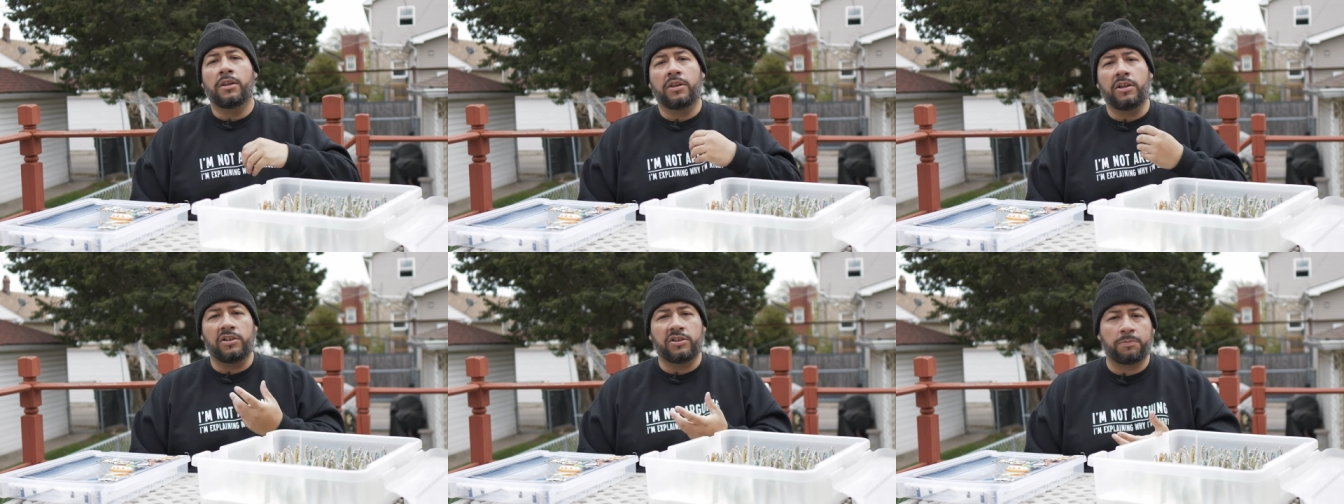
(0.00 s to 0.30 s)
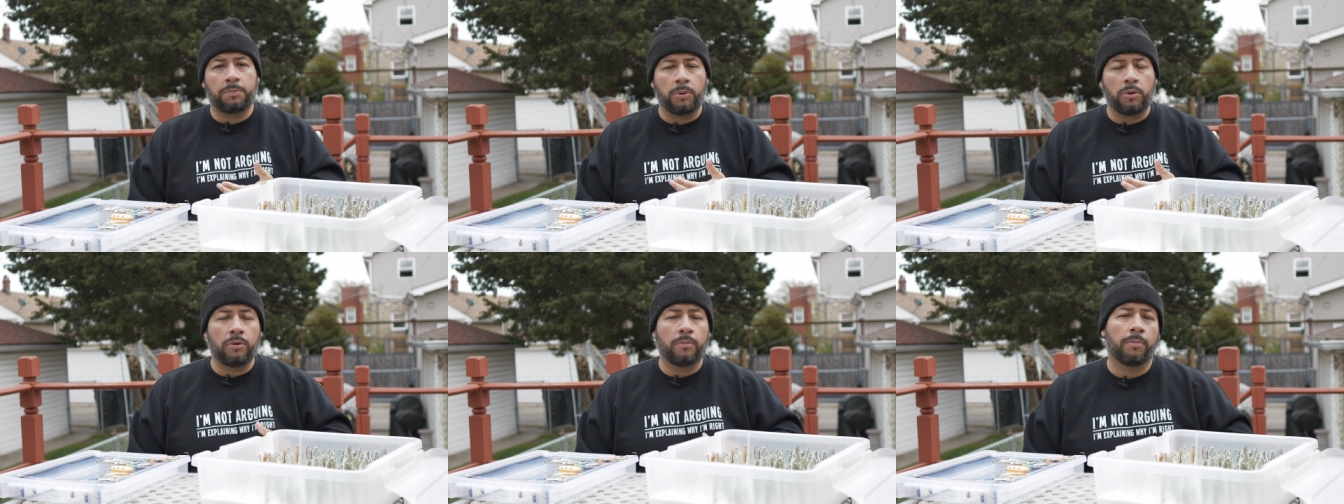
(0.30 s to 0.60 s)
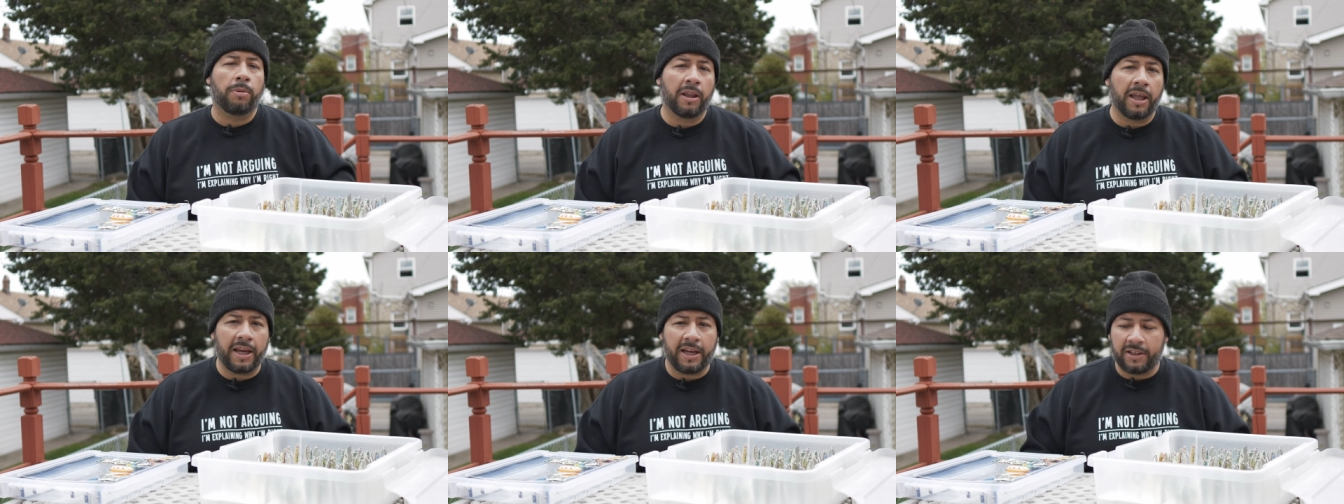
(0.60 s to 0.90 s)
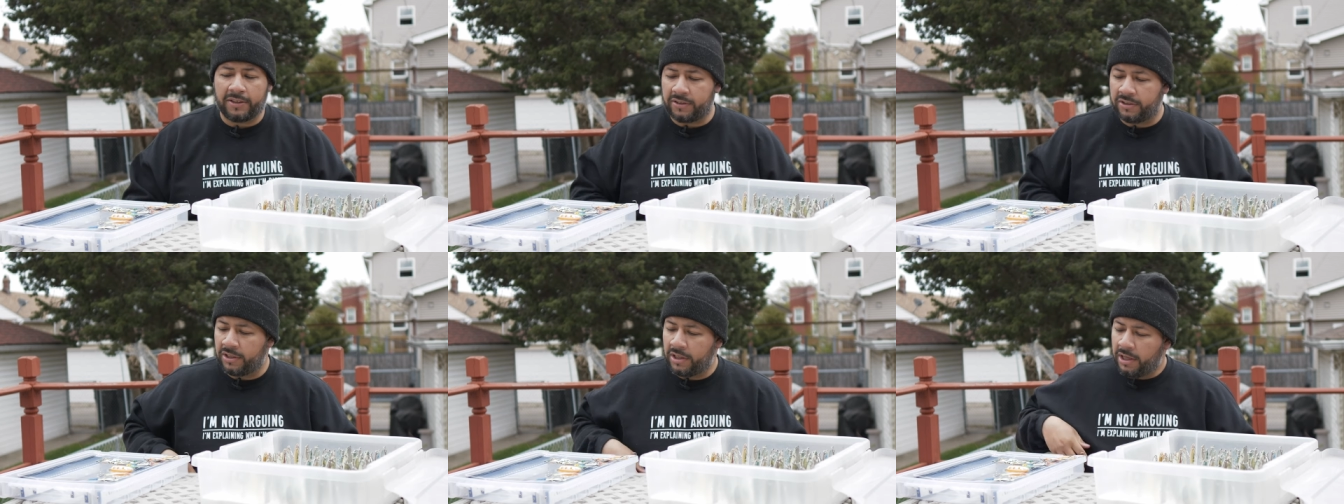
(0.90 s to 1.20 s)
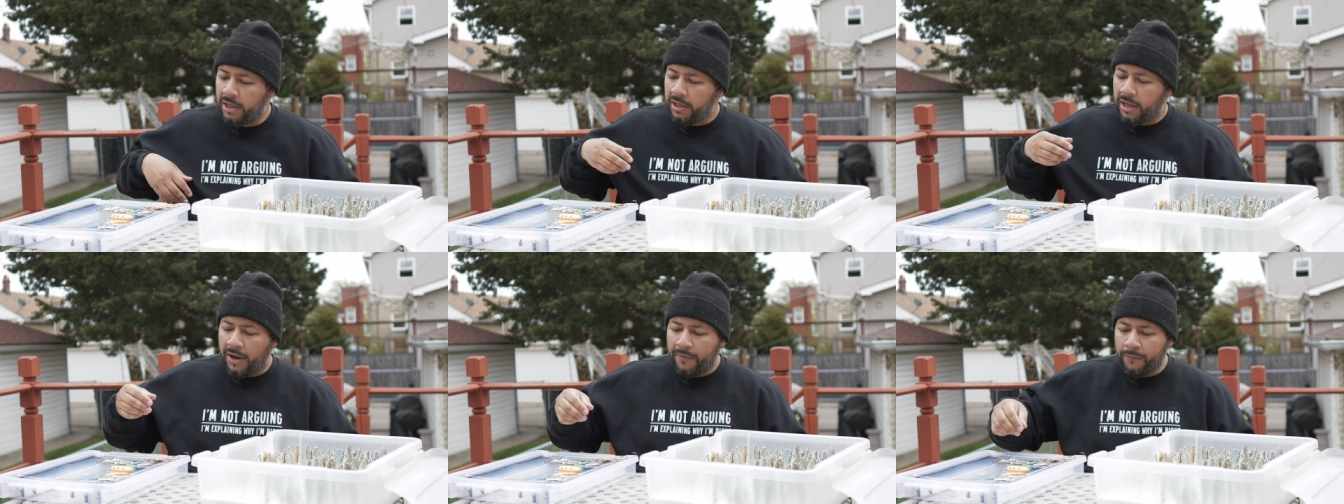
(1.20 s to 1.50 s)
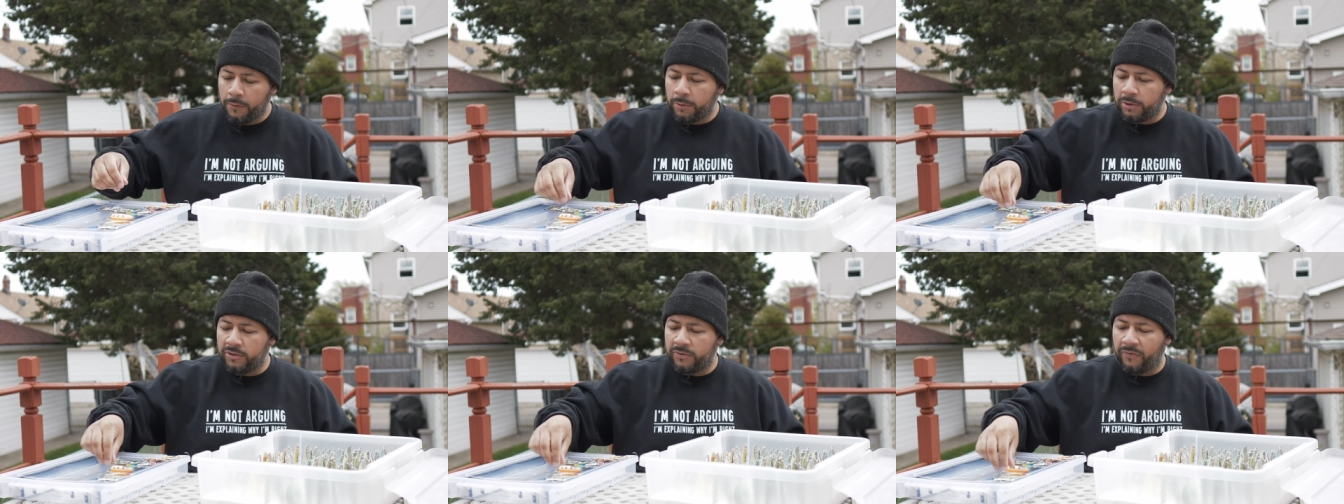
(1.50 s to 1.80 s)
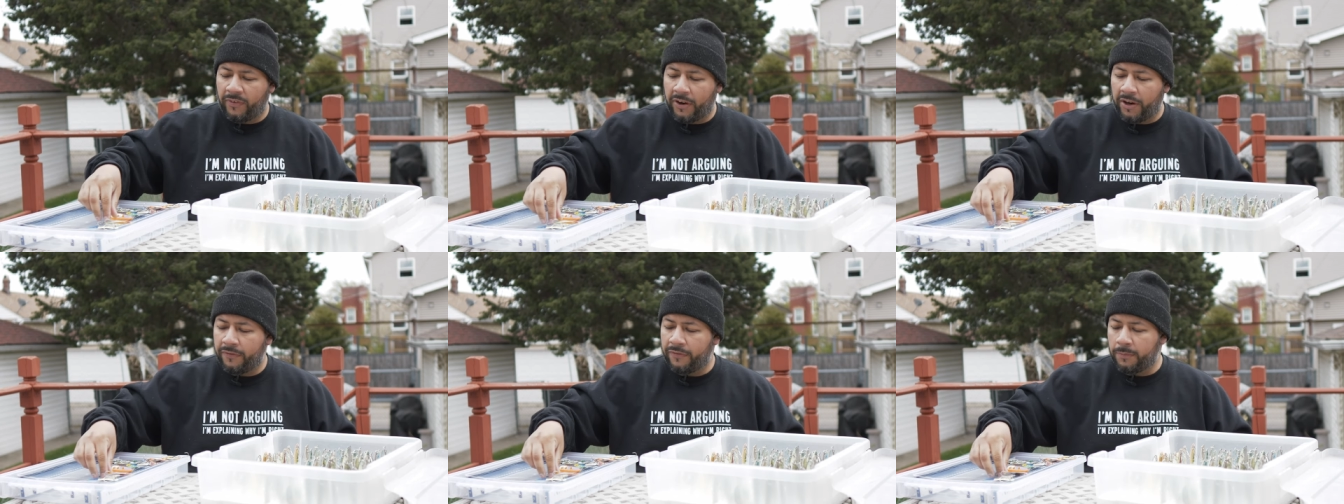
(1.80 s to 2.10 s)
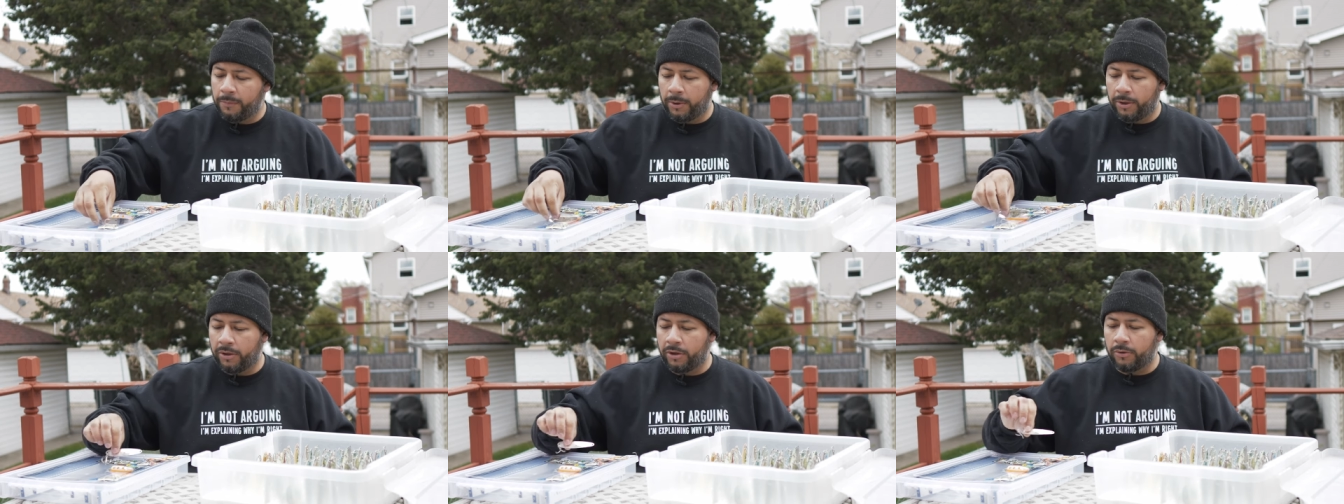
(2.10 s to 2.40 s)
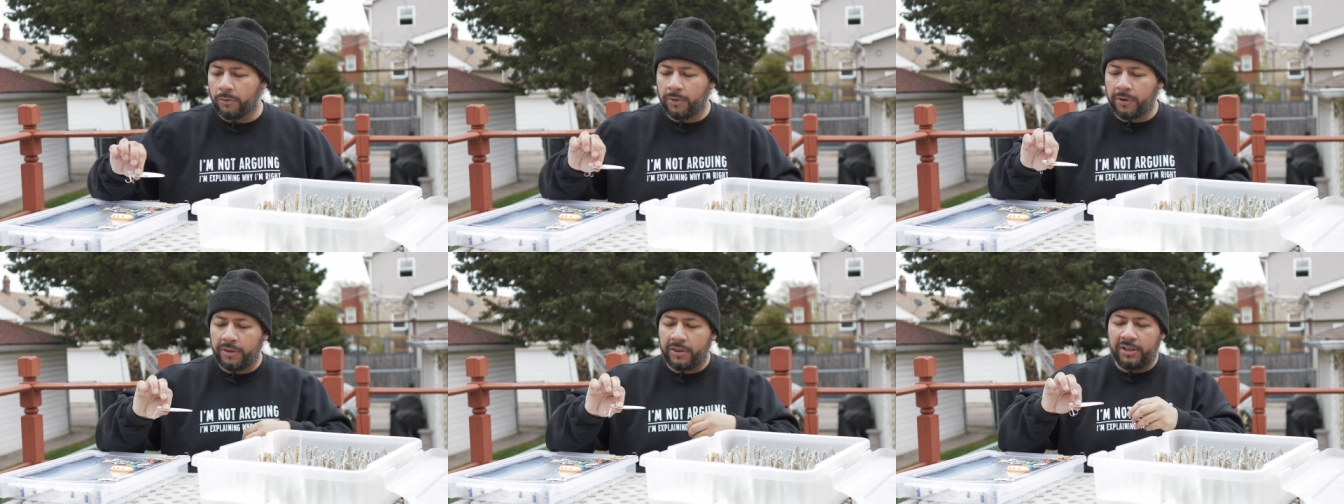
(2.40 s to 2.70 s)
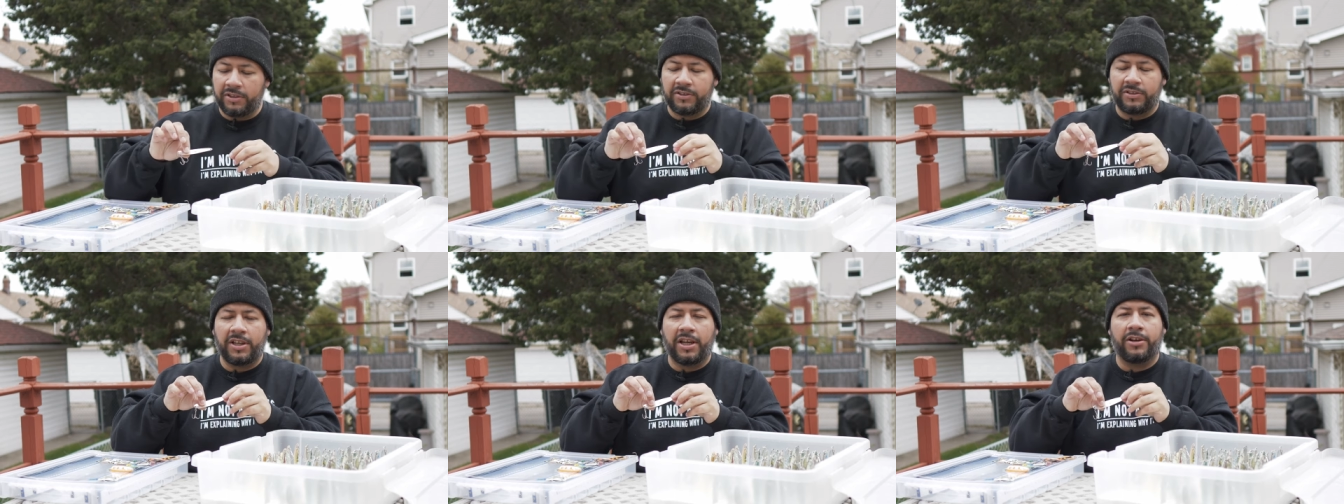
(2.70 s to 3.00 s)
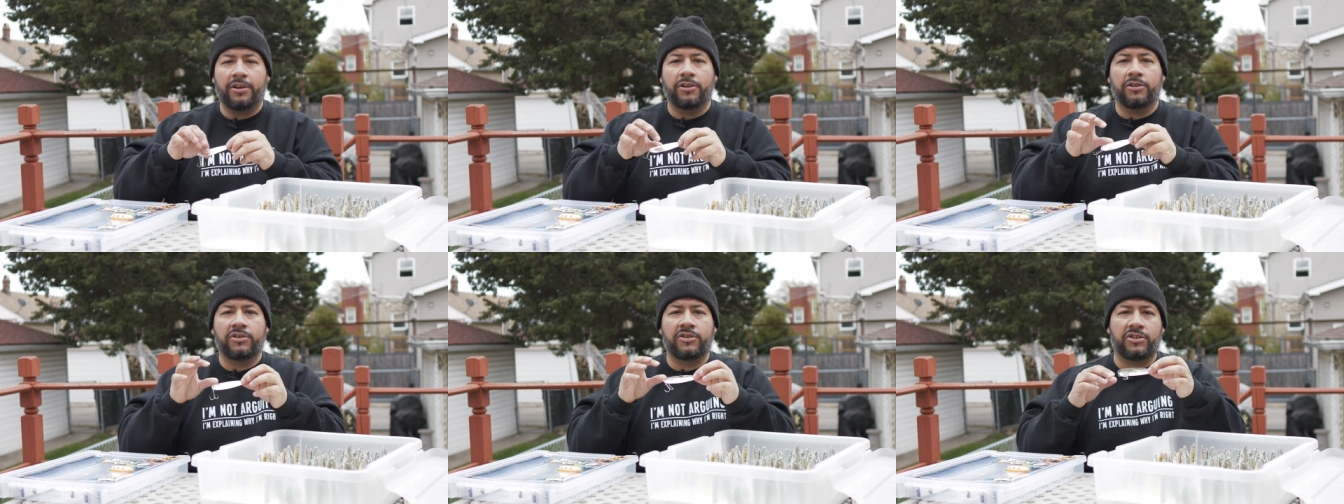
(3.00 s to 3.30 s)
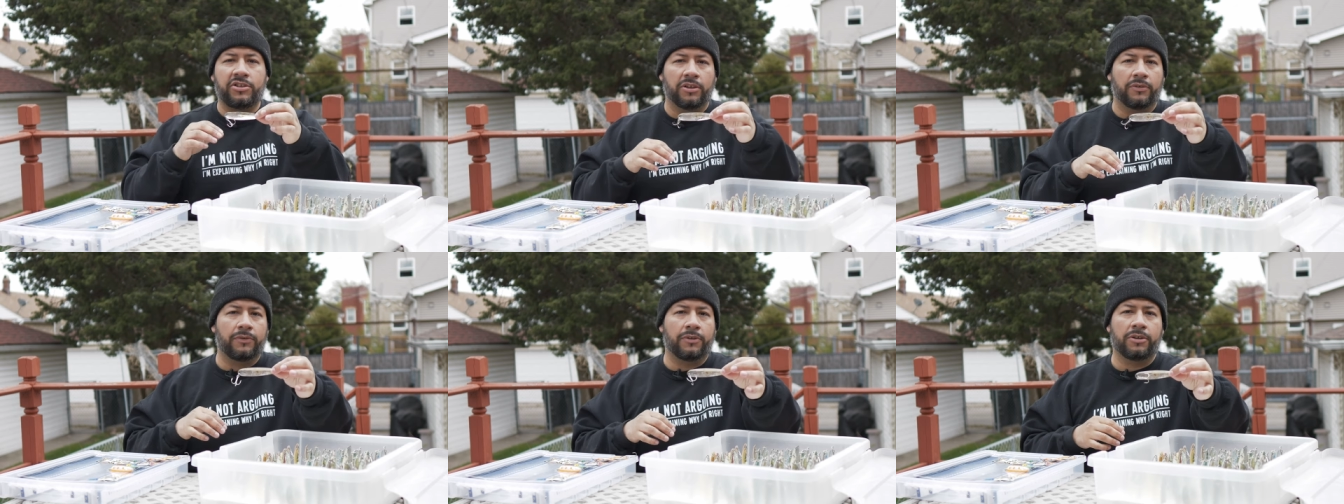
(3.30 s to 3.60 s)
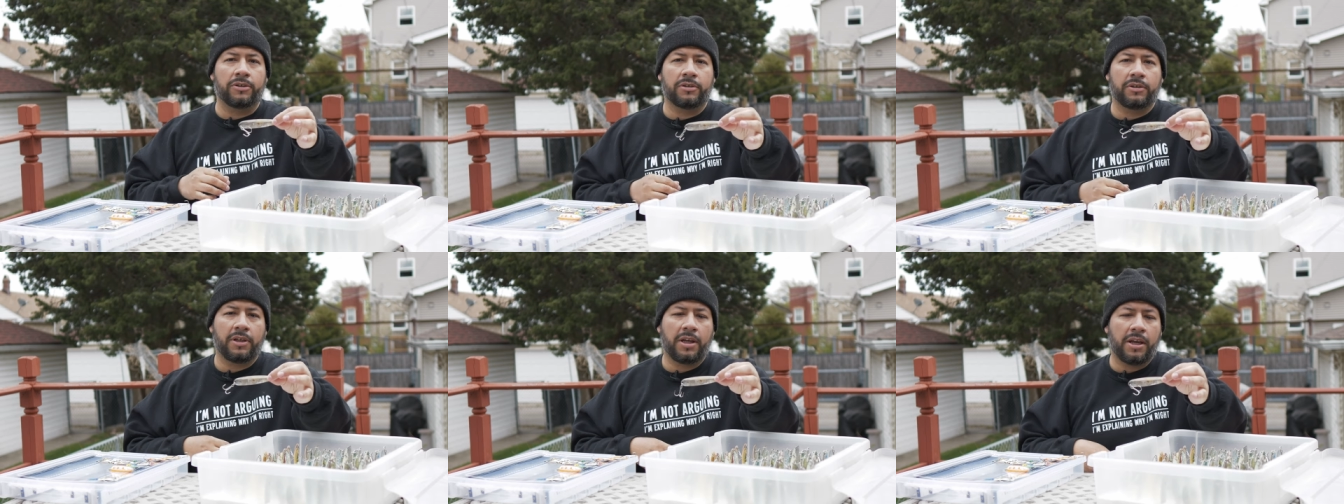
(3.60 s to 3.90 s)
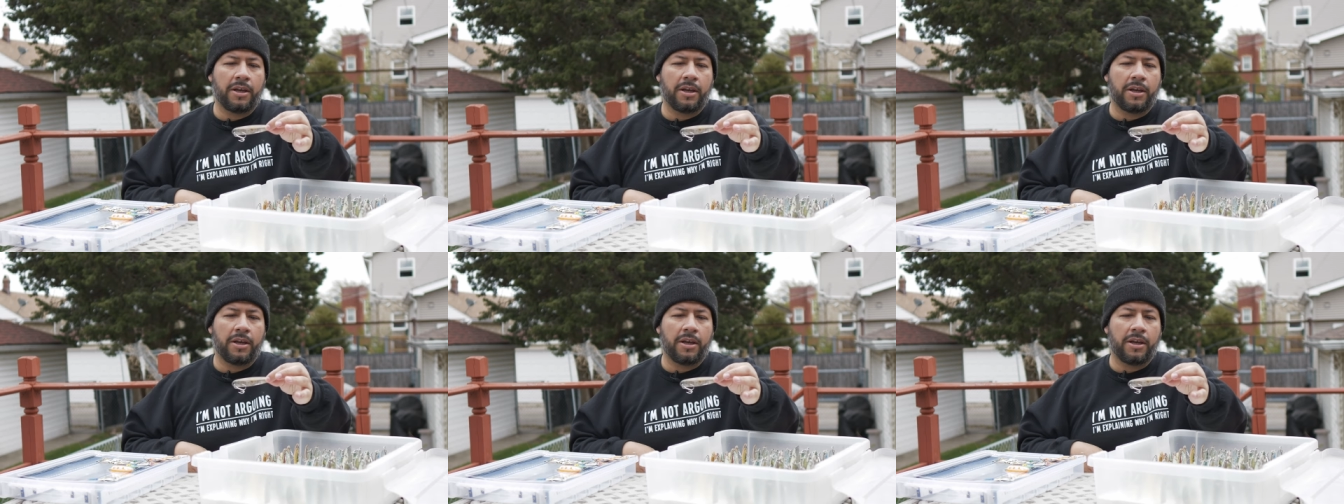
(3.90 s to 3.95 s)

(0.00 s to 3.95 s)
the spoon blanks. Everyone's very familiar with the standard silver.